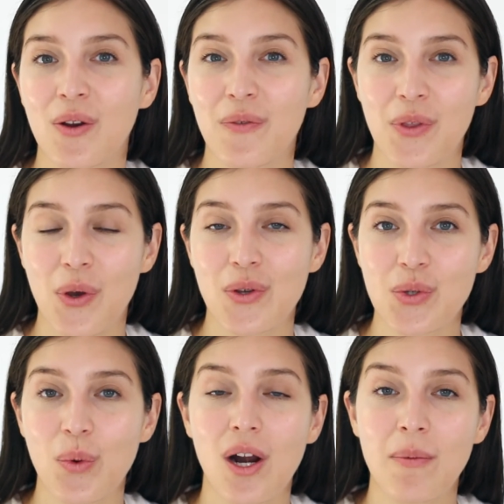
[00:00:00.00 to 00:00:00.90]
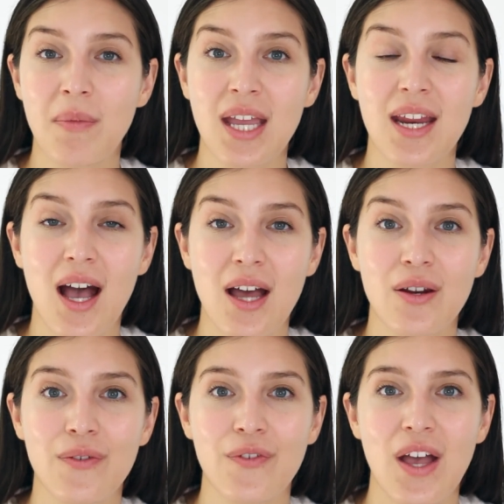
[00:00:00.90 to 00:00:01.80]
of those who are made out
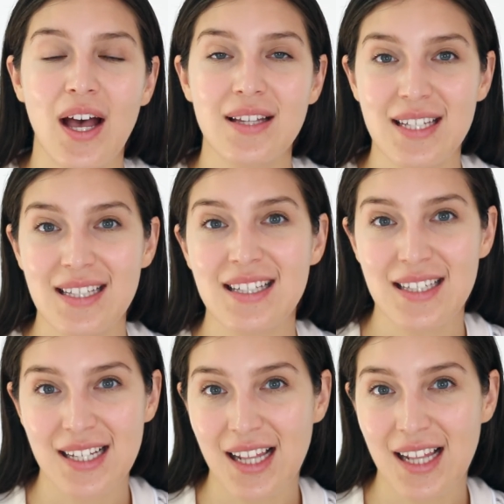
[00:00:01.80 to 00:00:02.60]
of tinted